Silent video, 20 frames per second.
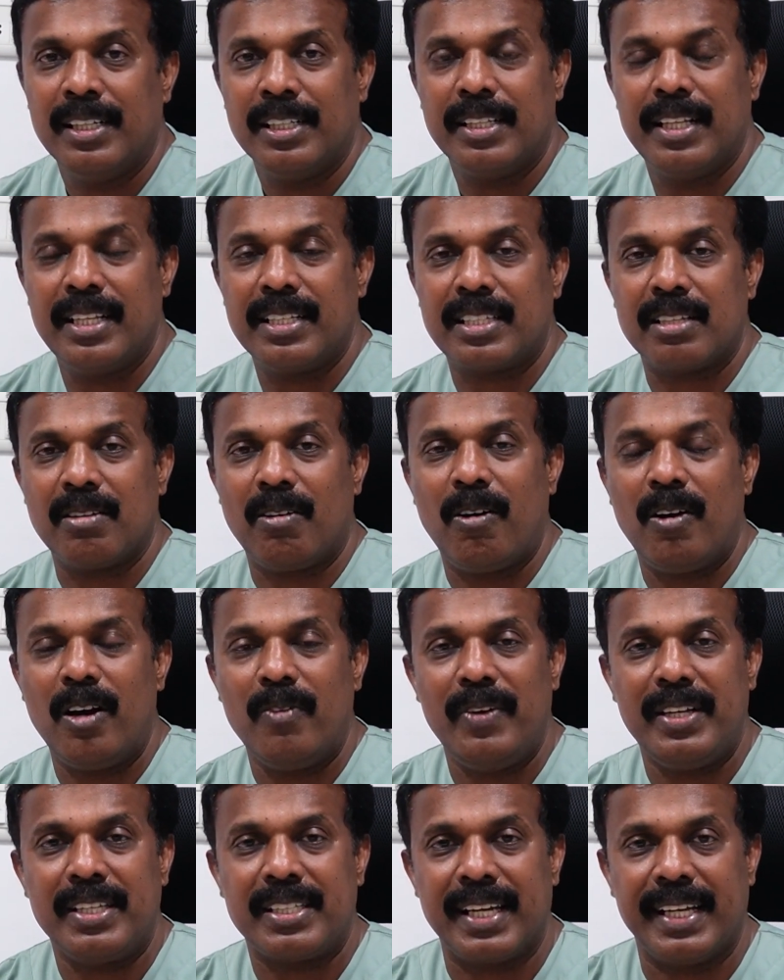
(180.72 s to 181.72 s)
This
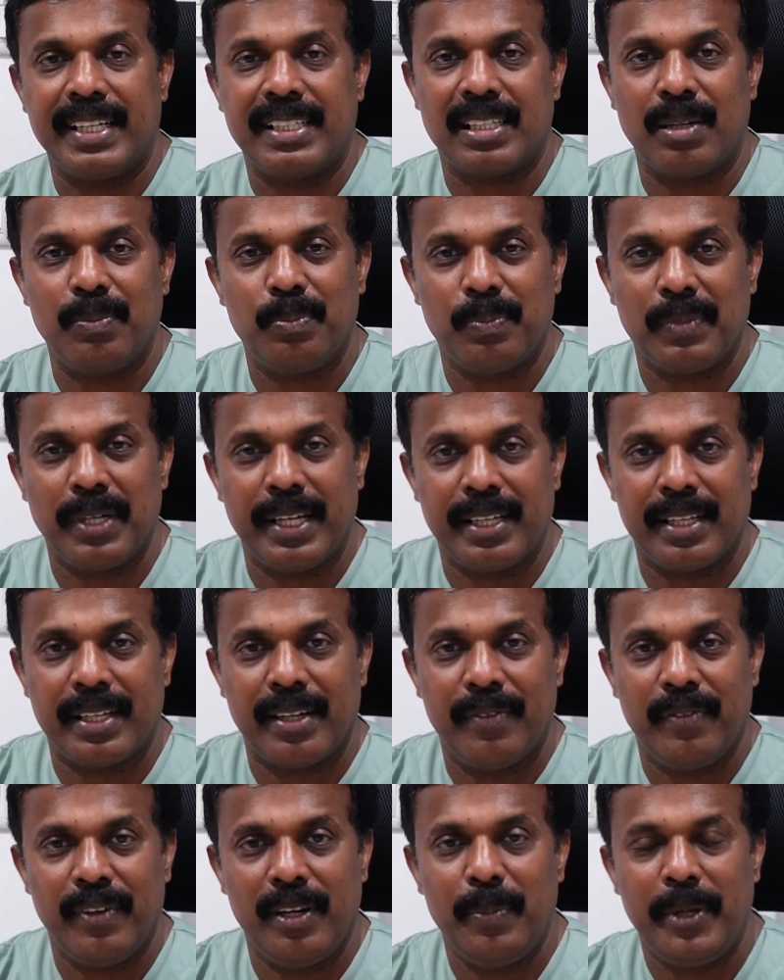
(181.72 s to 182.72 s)
always
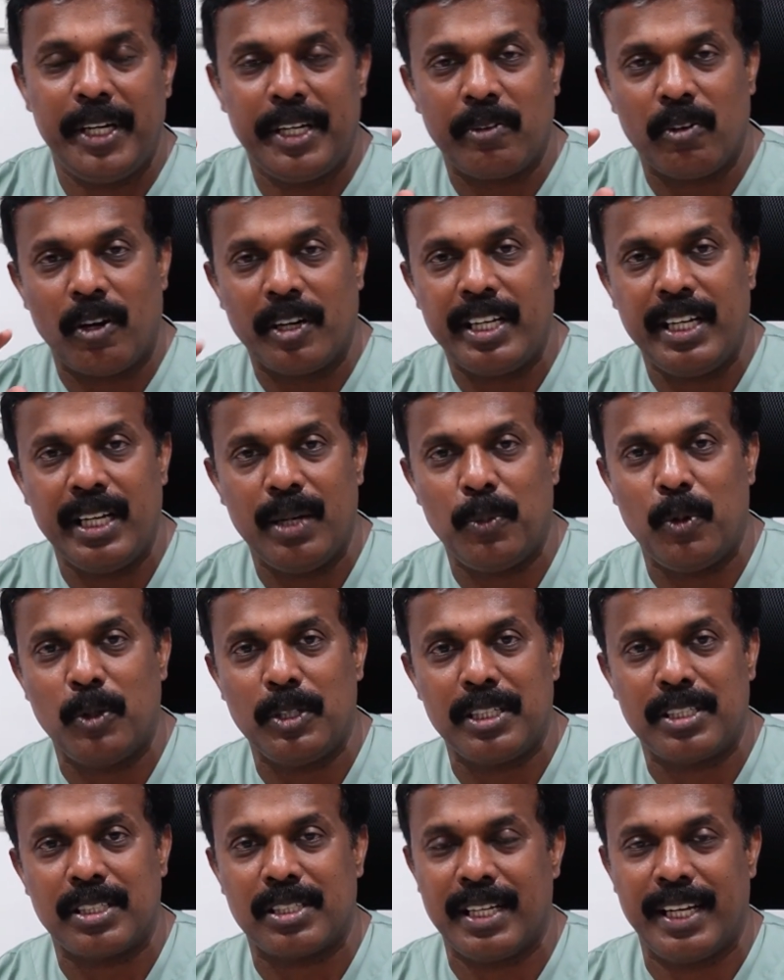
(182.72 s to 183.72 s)
we'll be talking
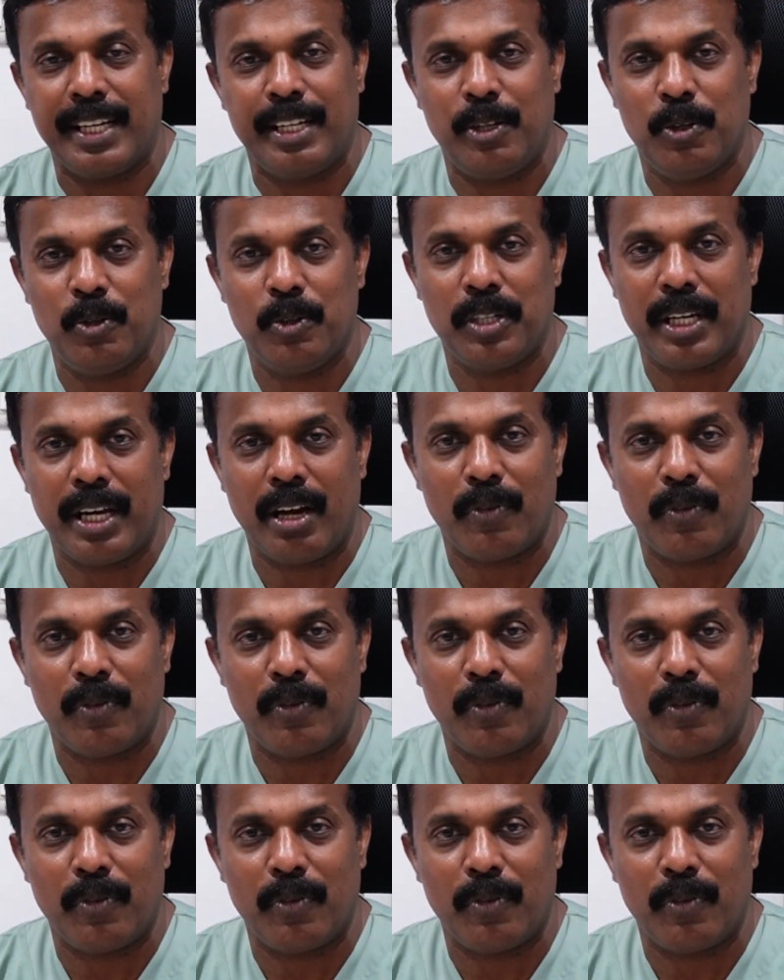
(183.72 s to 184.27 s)
about this hugely